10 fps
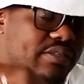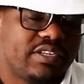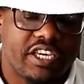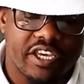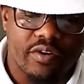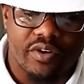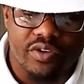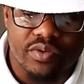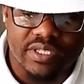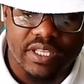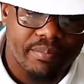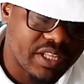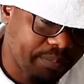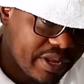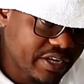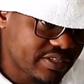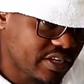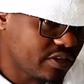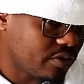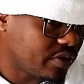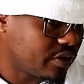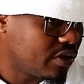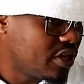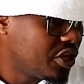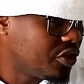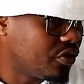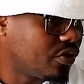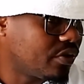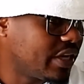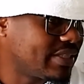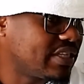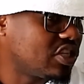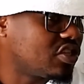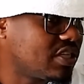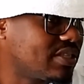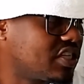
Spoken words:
King Eloring, you disturb the barriers that Eloring, you know, as a DJ, the